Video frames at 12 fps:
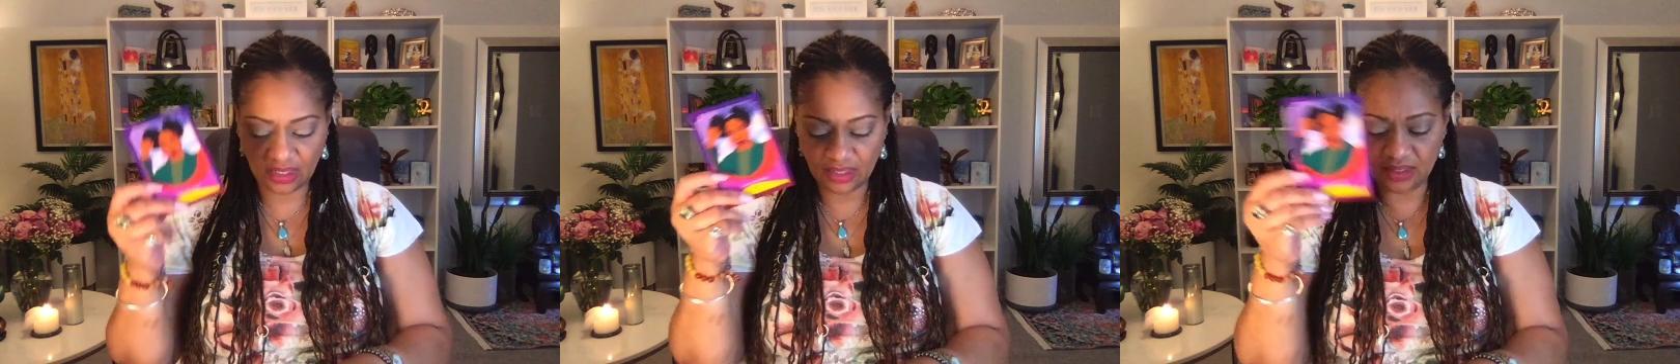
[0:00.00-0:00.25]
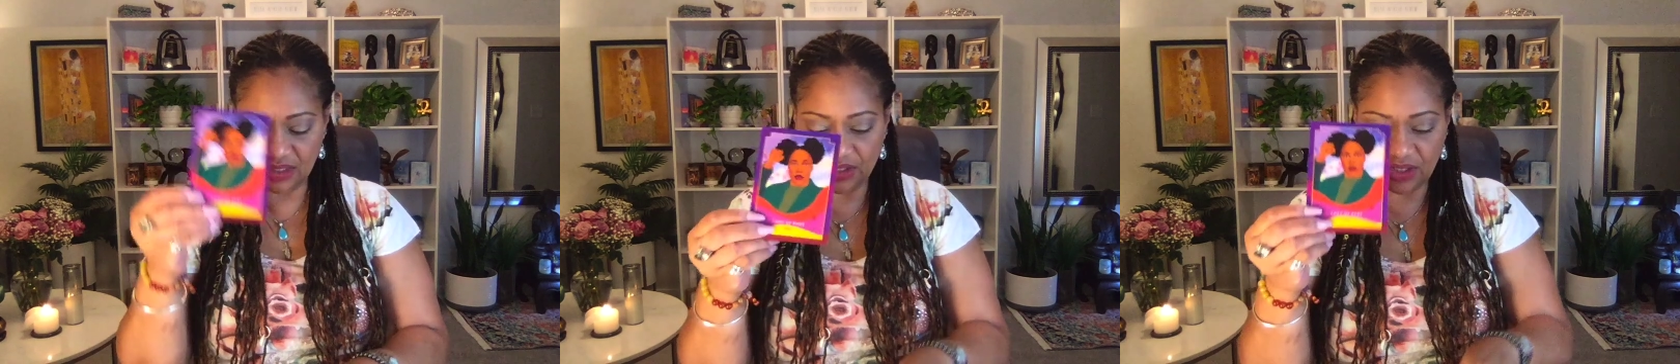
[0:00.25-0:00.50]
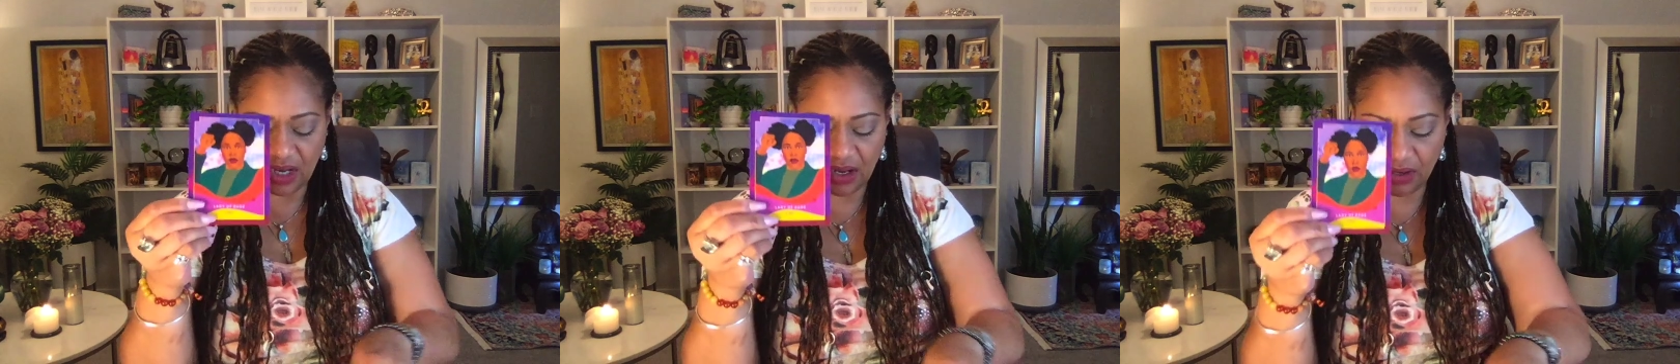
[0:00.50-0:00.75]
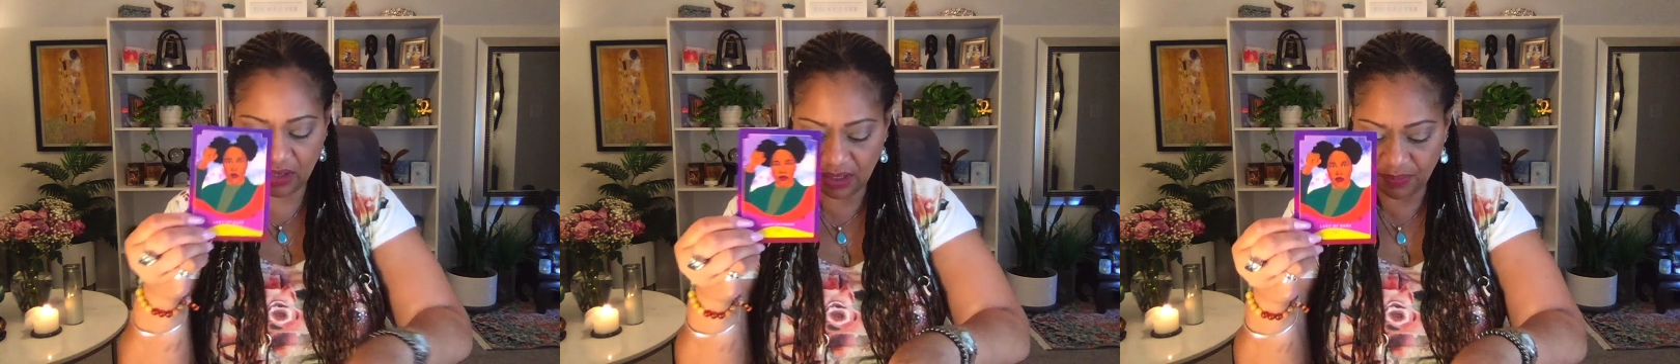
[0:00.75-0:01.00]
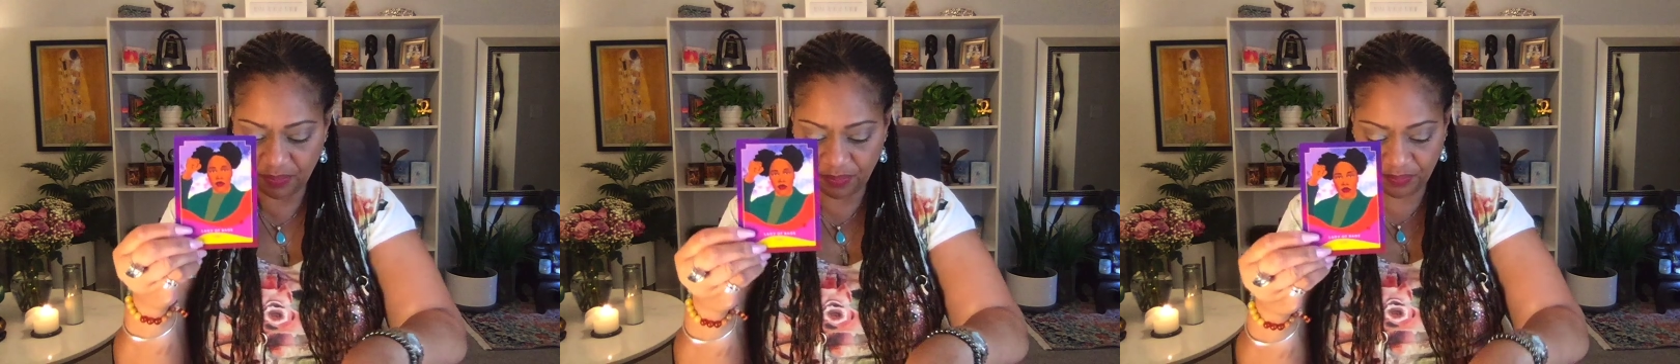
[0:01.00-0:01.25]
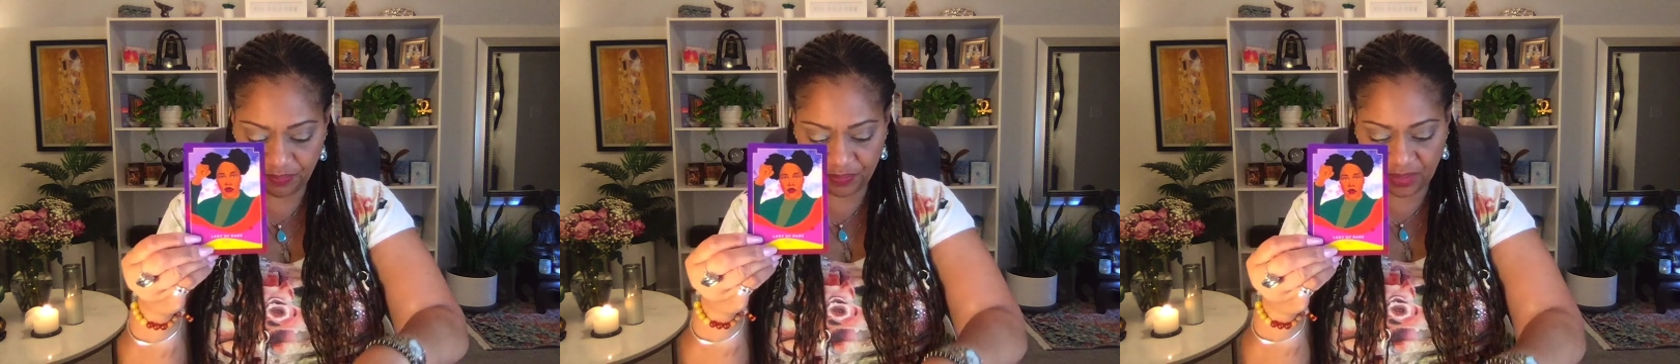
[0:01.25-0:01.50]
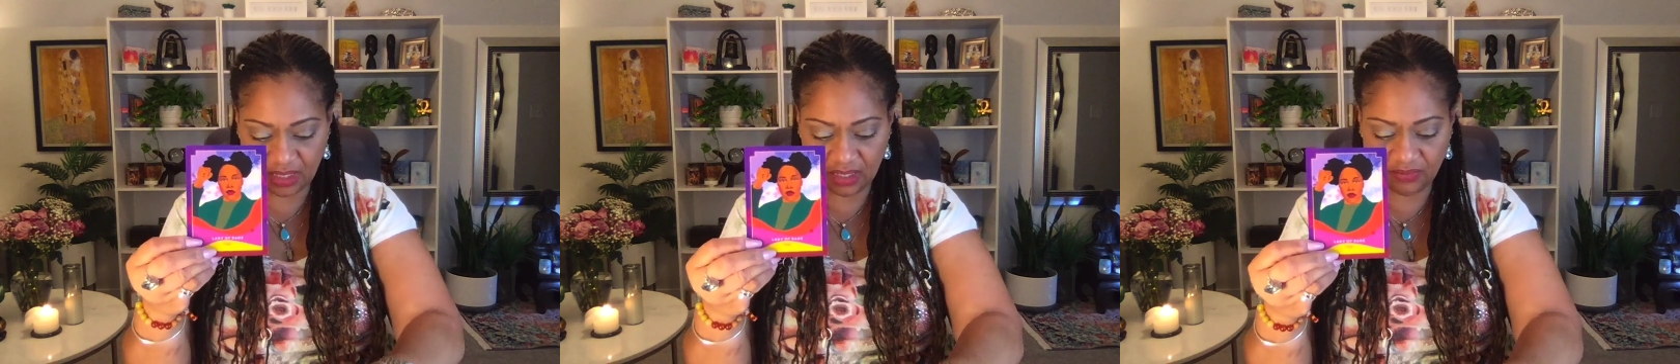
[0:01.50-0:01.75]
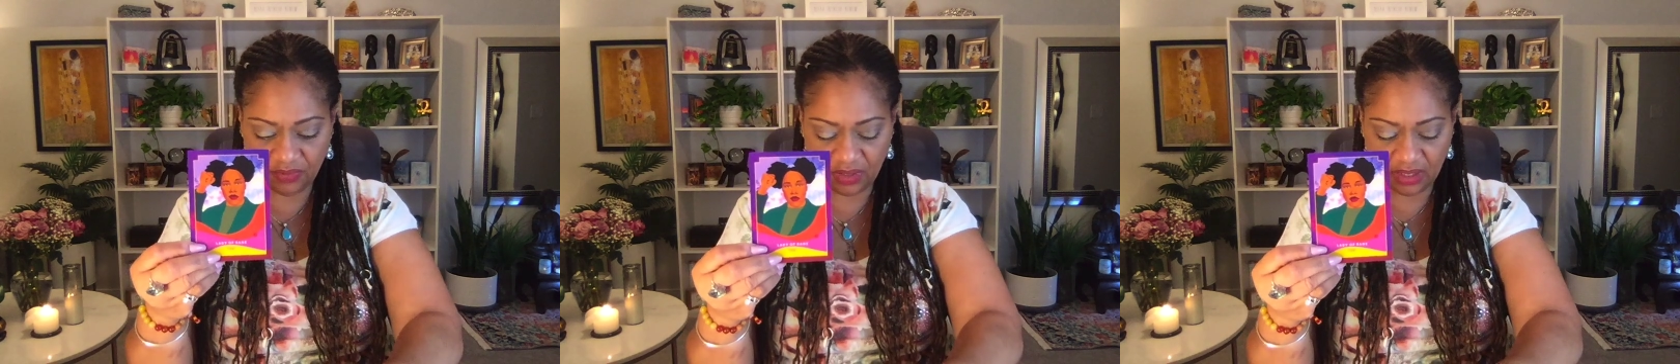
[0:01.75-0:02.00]
This child can
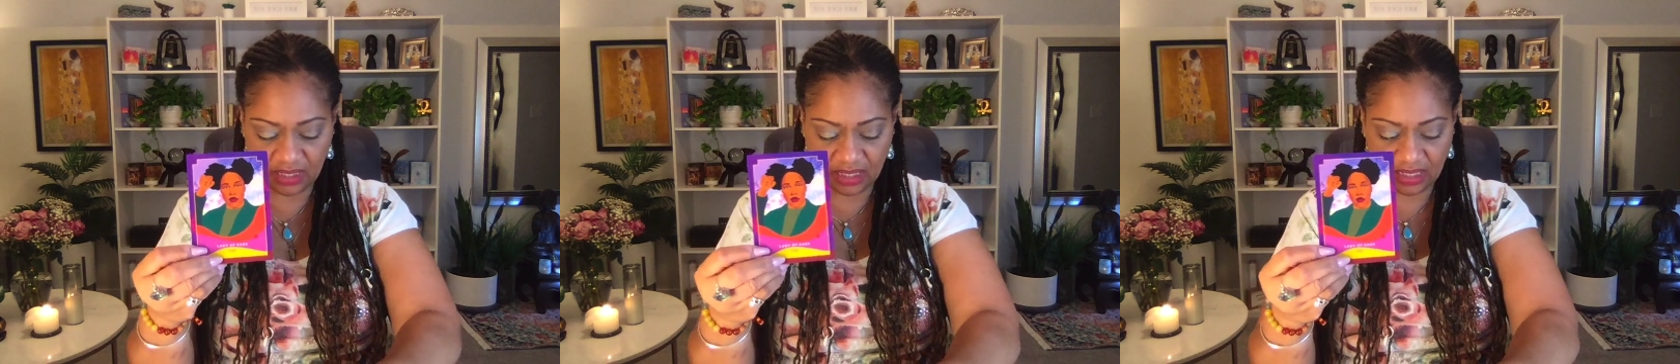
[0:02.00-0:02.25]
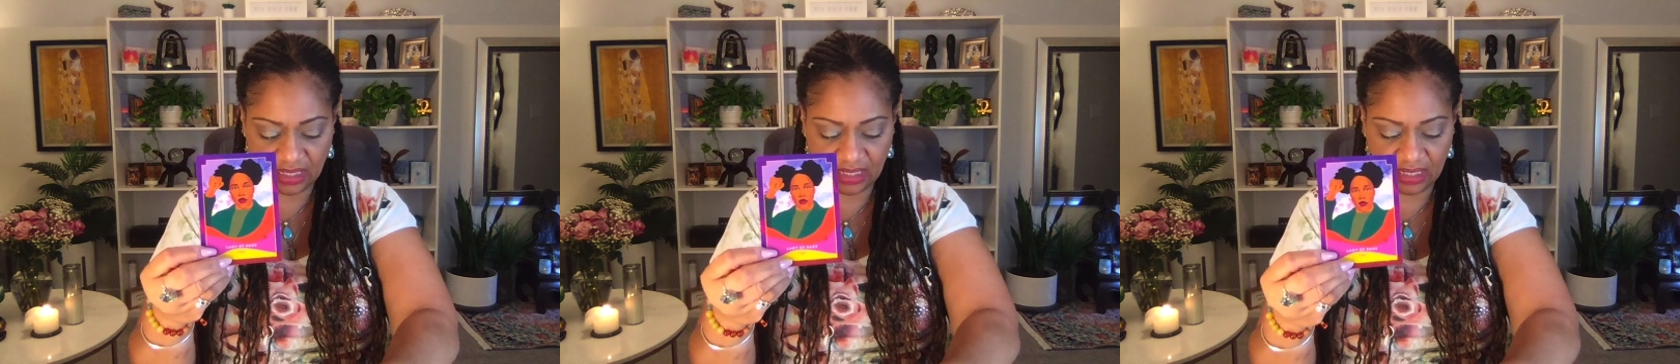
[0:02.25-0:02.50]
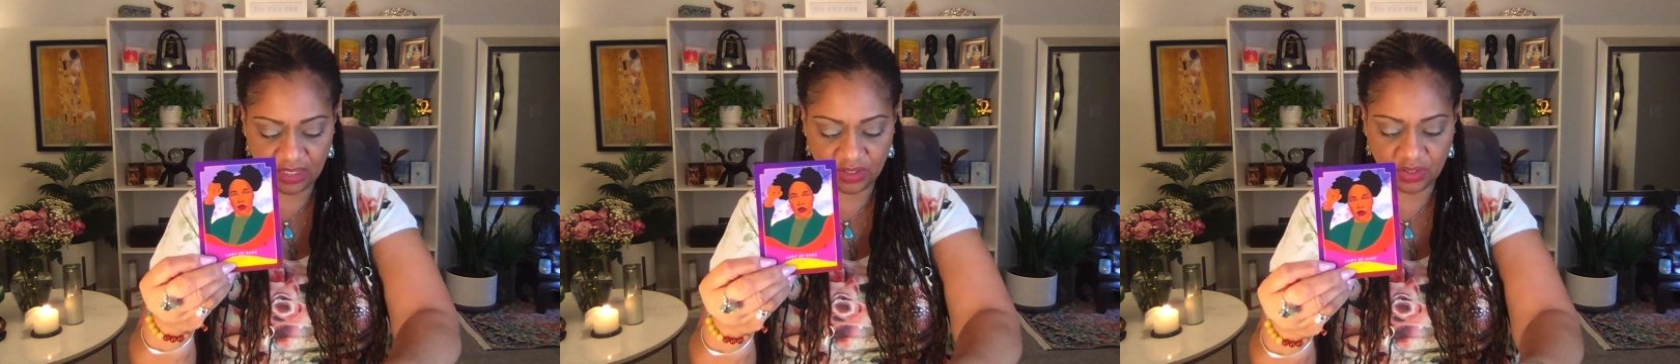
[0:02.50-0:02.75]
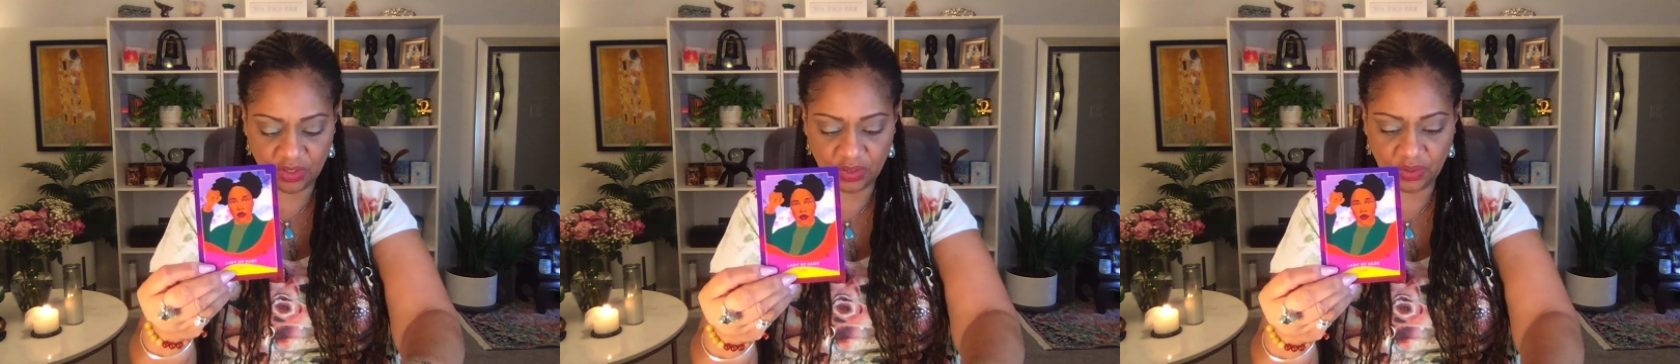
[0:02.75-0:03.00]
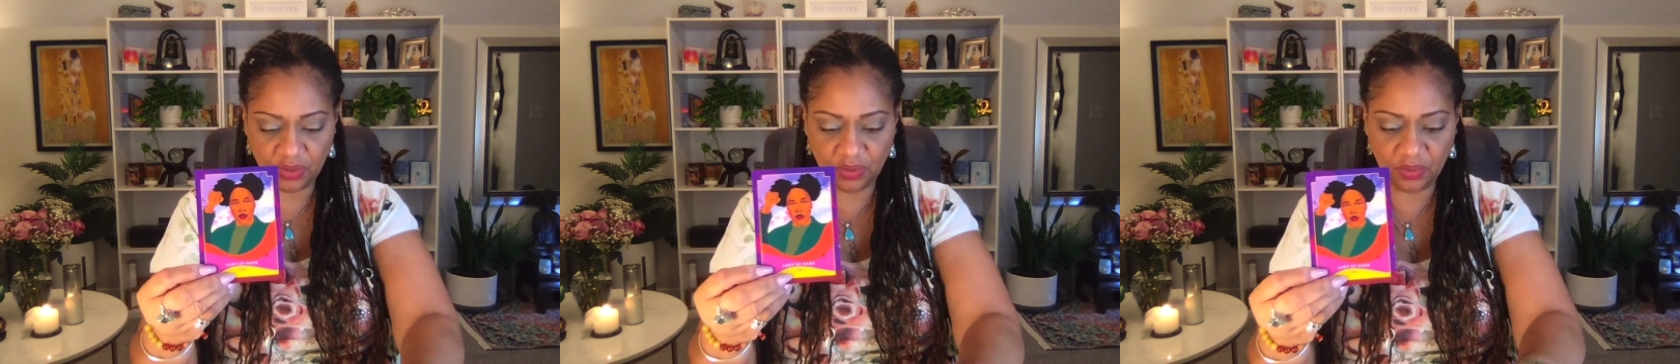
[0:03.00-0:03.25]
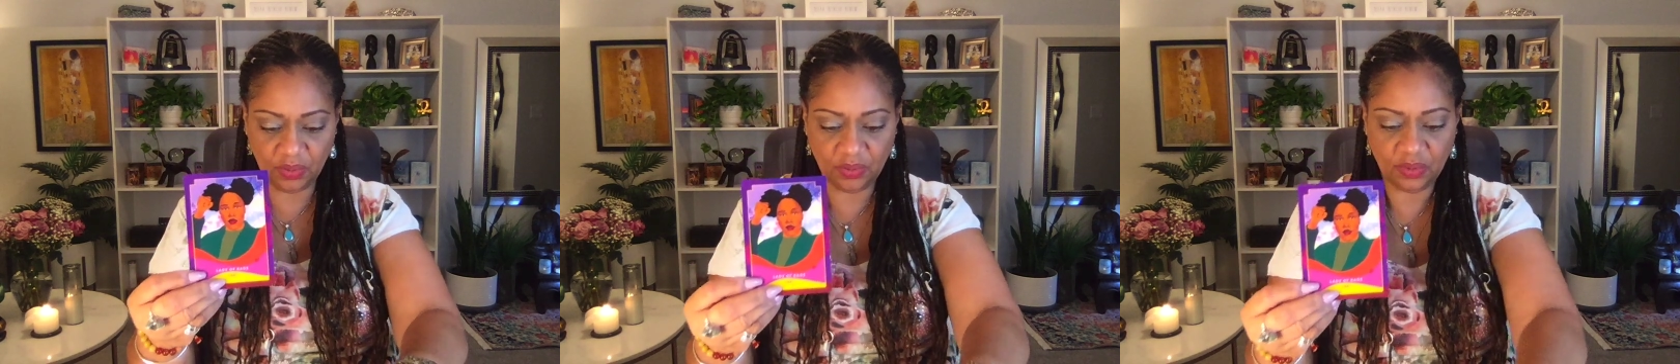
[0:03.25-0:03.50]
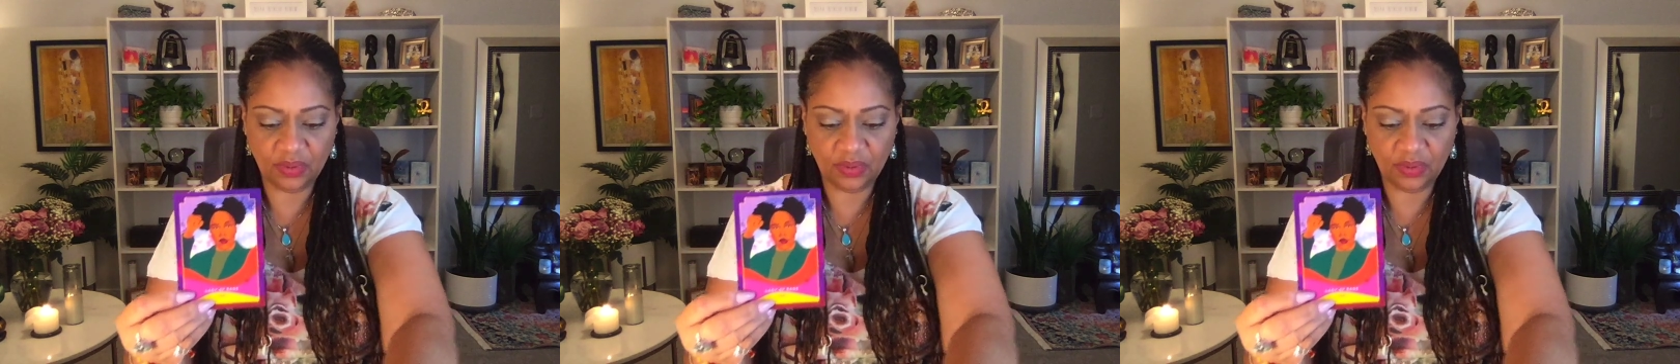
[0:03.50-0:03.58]
really get into